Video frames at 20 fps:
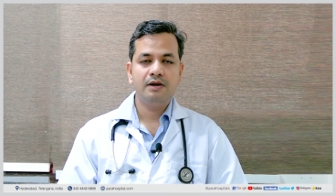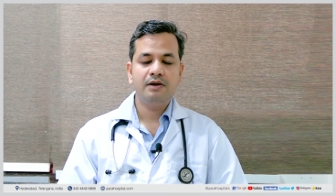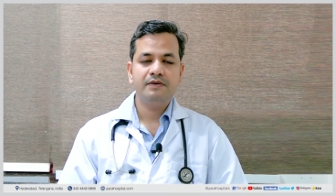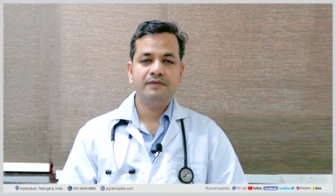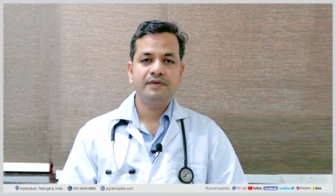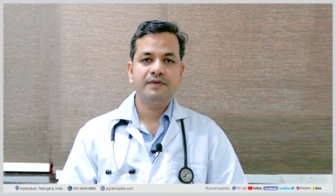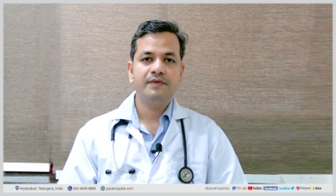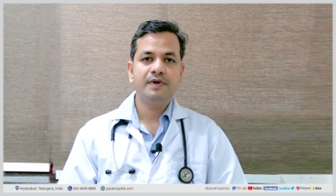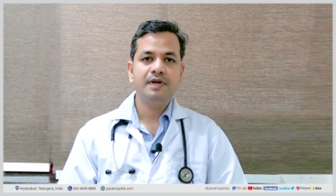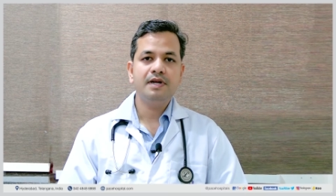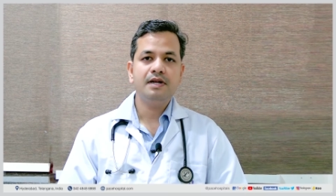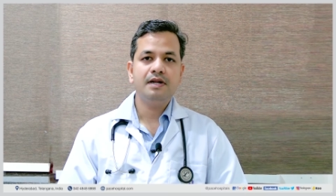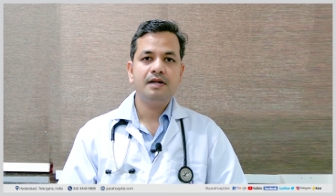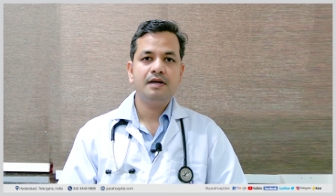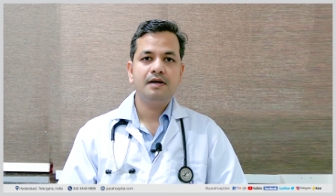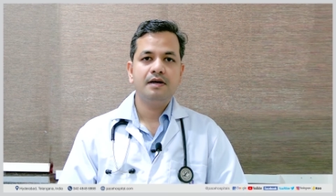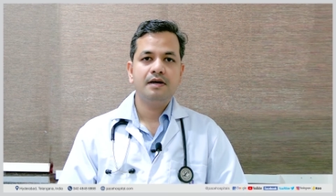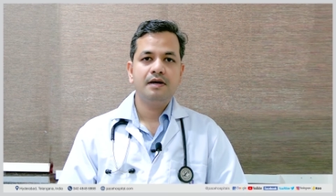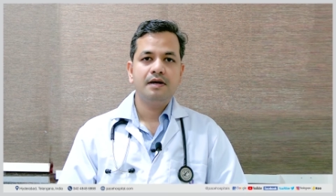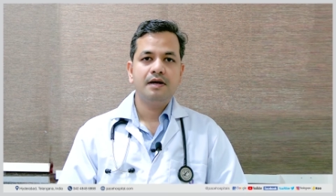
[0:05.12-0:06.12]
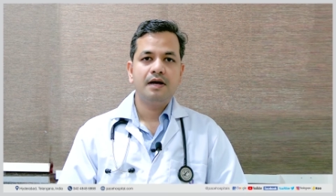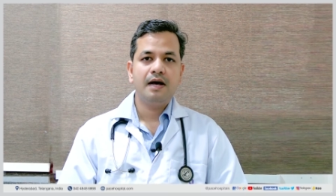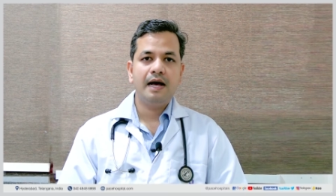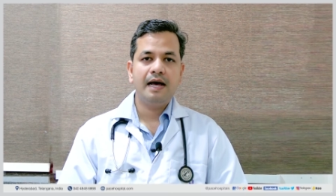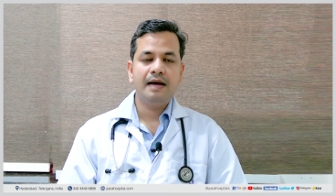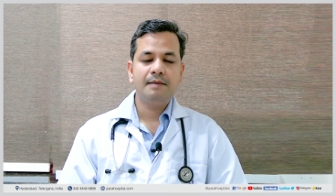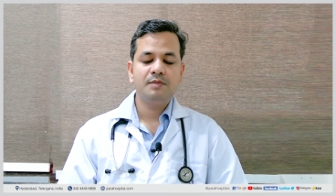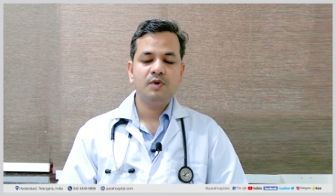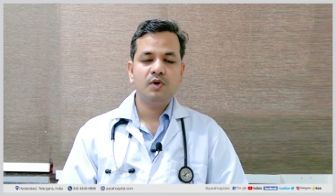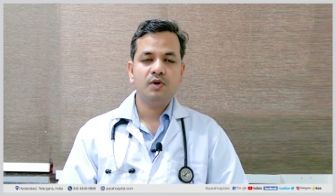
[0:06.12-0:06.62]
Hello everyone,
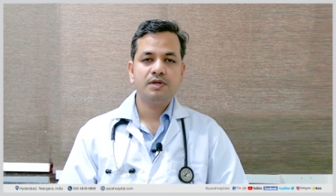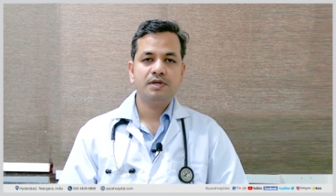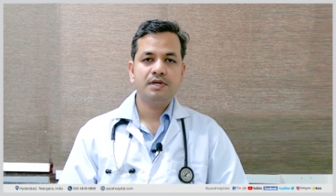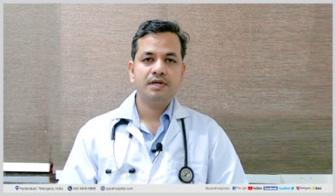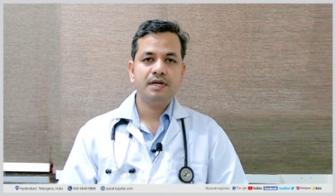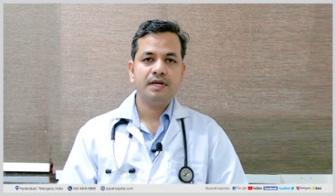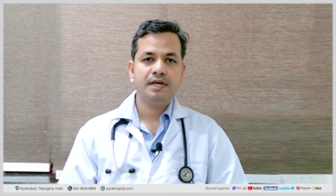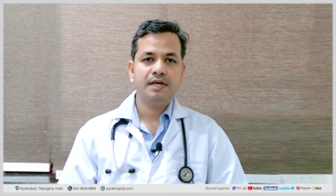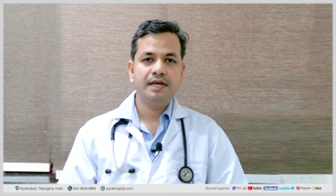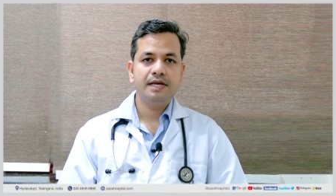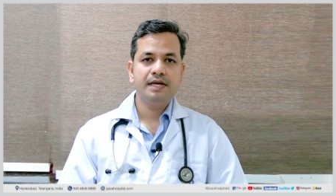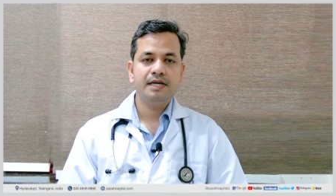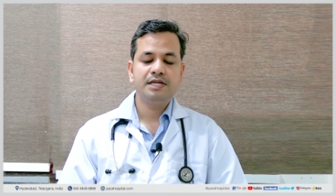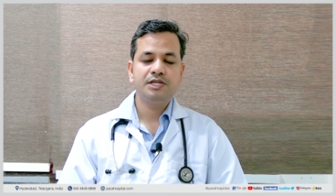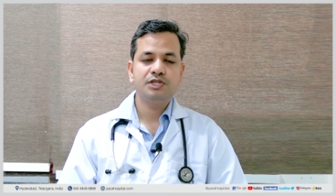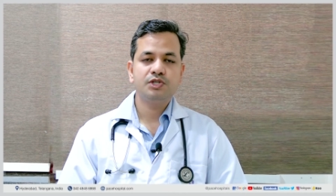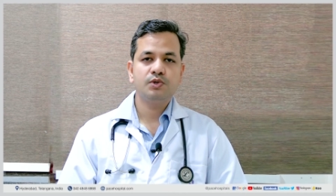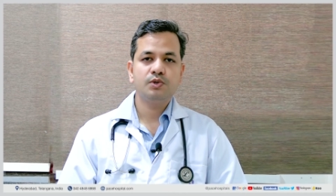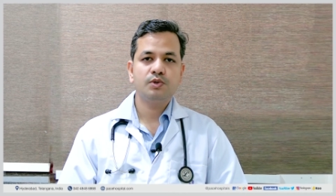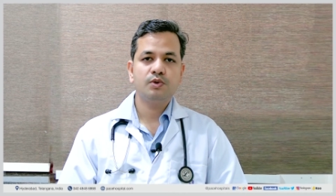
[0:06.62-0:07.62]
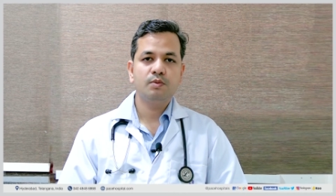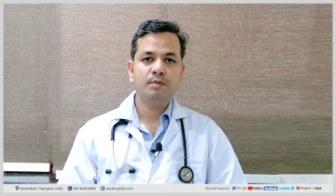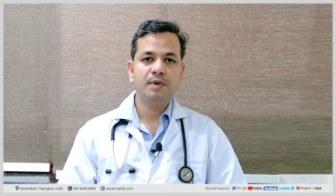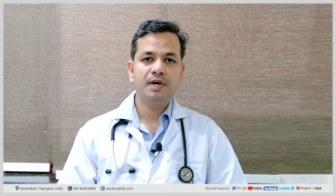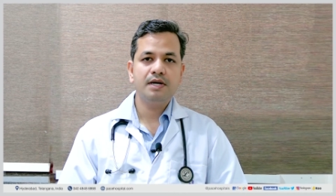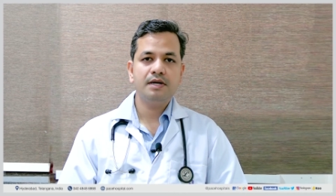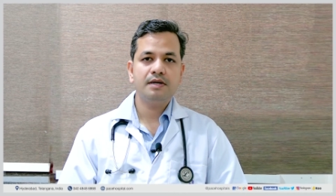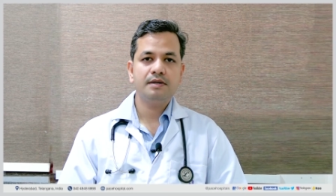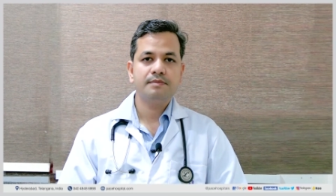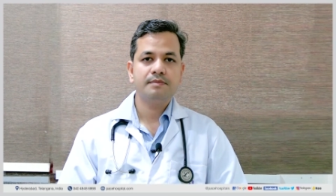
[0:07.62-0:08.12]
I am Dr. A. Kishore
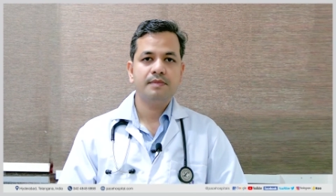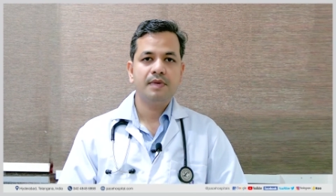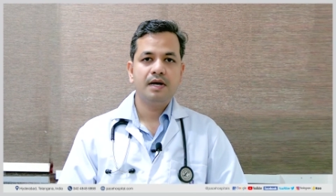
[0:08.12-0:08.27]
Kumar.